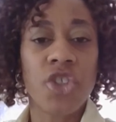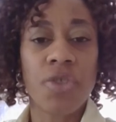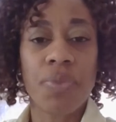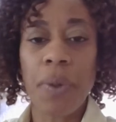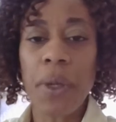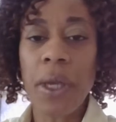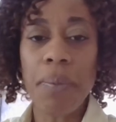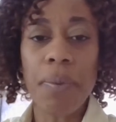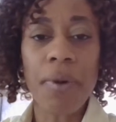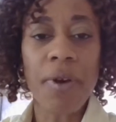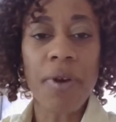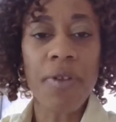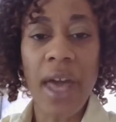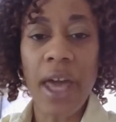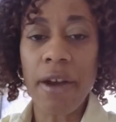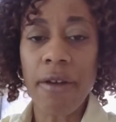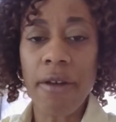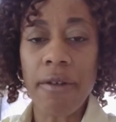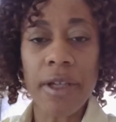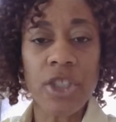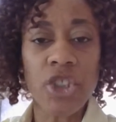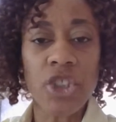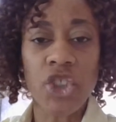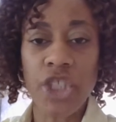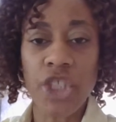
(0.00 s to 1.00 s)
people that
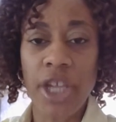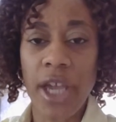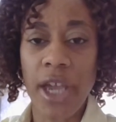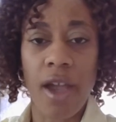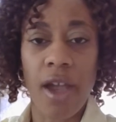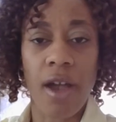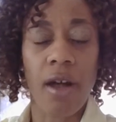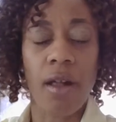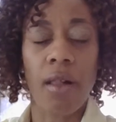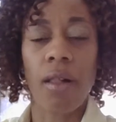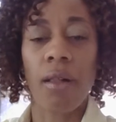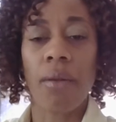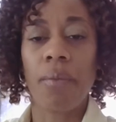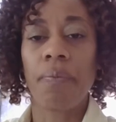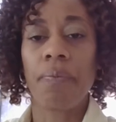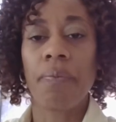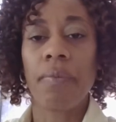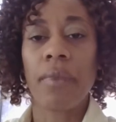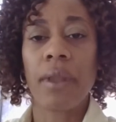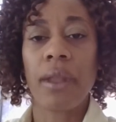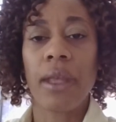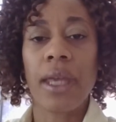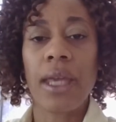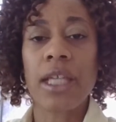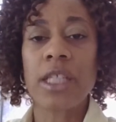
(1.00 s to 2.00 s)
are in jail
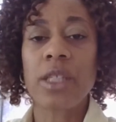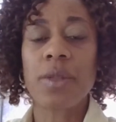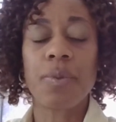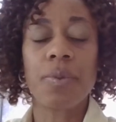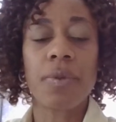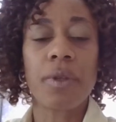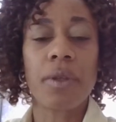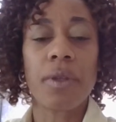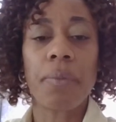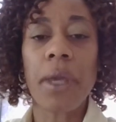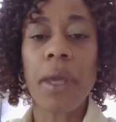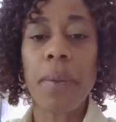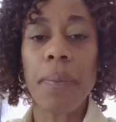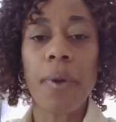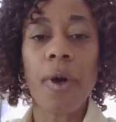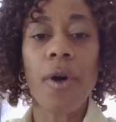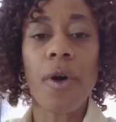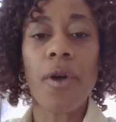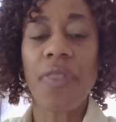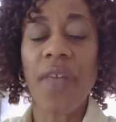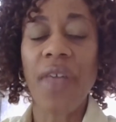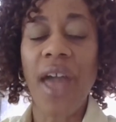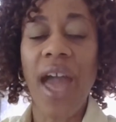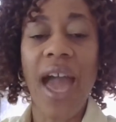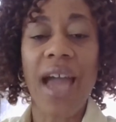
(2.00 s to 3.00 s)
is
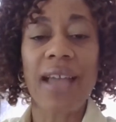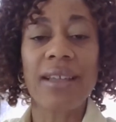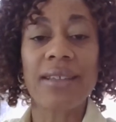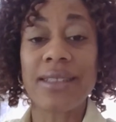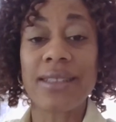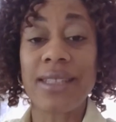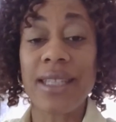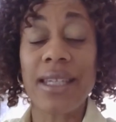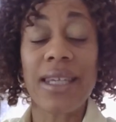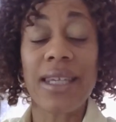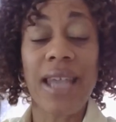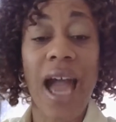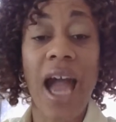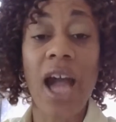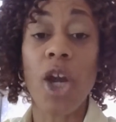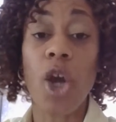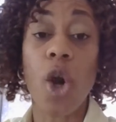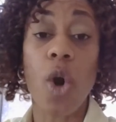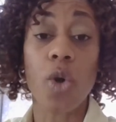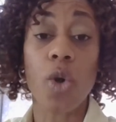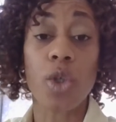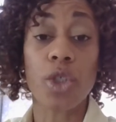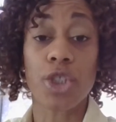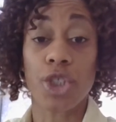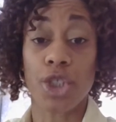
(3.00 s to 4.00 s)
people that did not
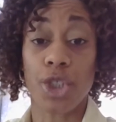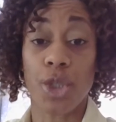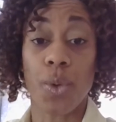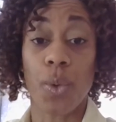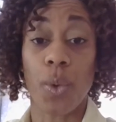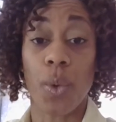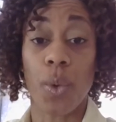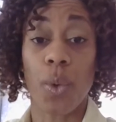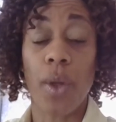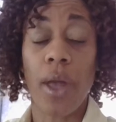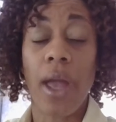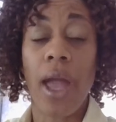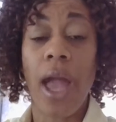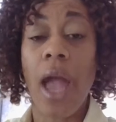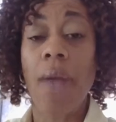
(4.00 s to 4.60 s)
go to school.